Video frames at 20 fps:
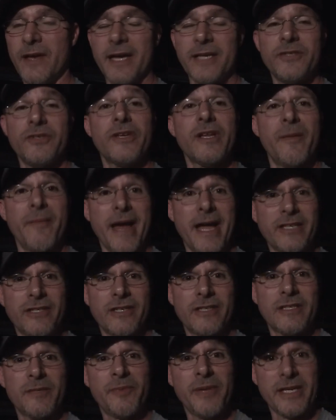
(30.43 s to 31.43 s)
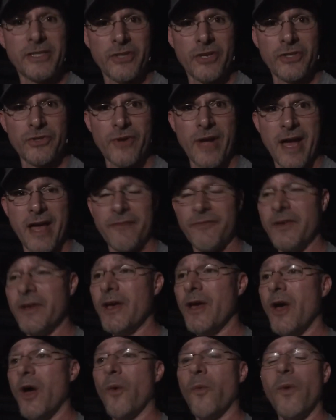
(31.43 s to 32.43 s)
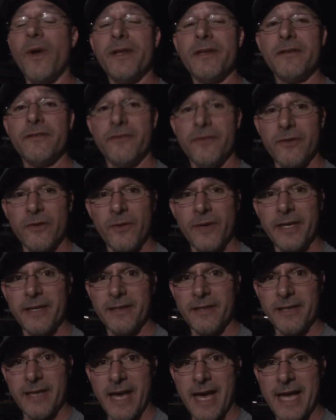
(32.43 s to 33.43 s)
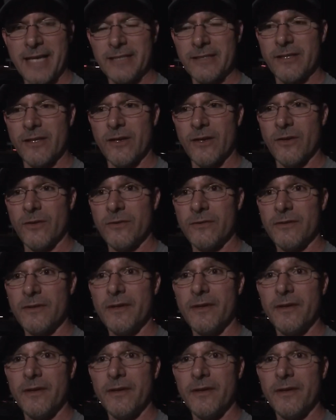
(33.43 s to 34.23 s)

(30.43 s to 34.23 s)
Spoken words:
as you can imagine, it's a pleasure to drive. When you do hit the gas though,